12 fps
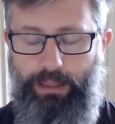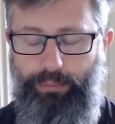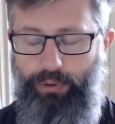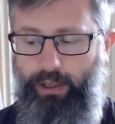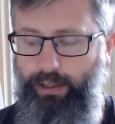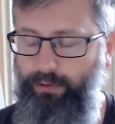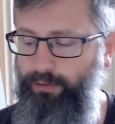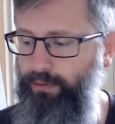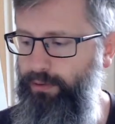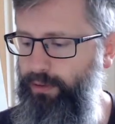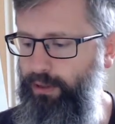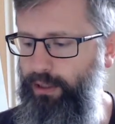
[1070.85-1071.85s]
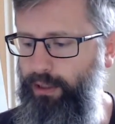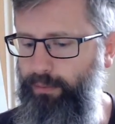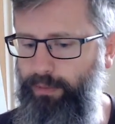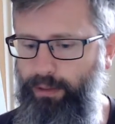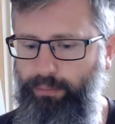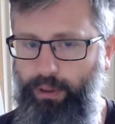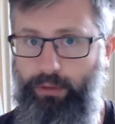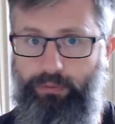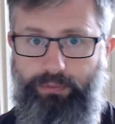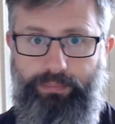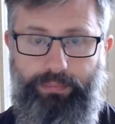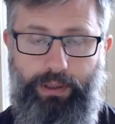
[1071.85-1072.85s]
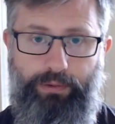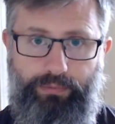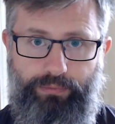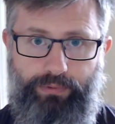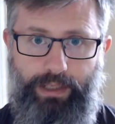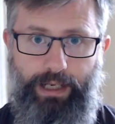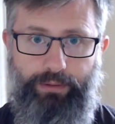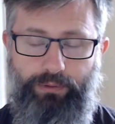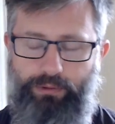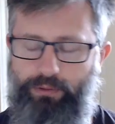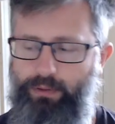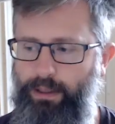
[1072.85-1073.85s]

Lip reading: price in both counts.